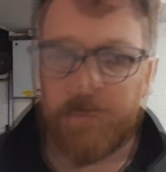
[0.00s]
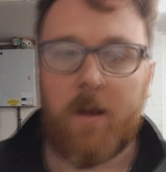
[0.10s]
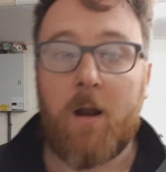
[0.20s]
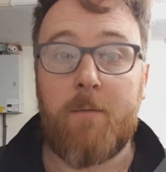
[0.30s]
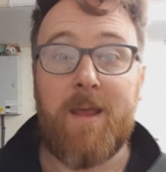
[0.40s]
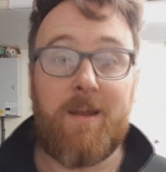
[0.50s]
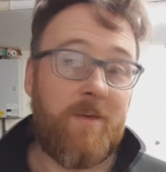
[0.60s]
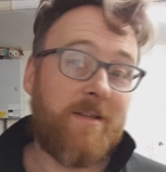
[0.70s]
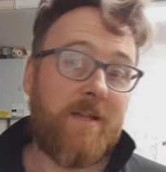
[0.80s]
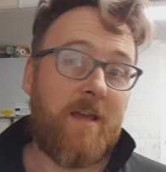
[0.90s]
There are many
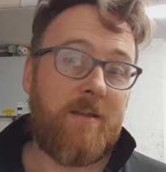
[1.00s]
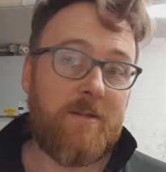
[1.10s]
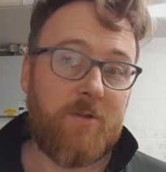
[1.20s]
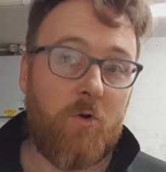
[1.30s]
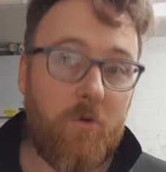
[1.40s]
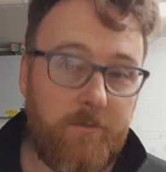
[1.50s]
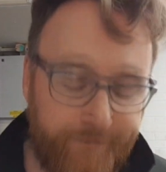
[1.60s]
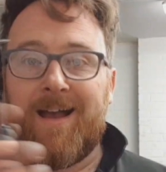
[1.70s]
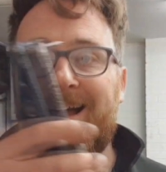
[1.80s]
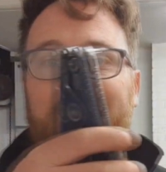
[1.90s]
ways to get these
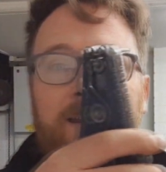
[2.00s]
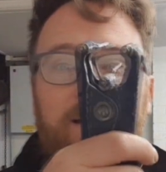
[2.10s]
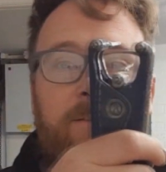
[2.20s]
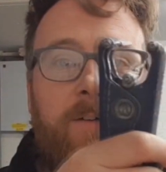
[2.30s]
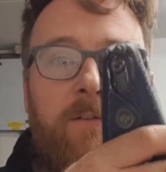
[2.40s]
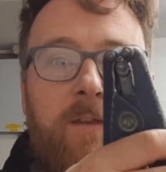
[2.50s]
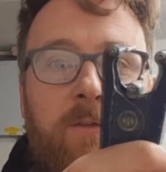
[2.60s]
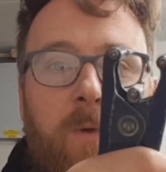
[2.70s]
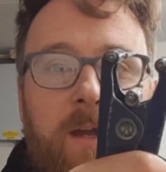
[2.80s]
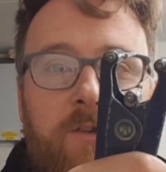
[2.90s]
on. I have found these wire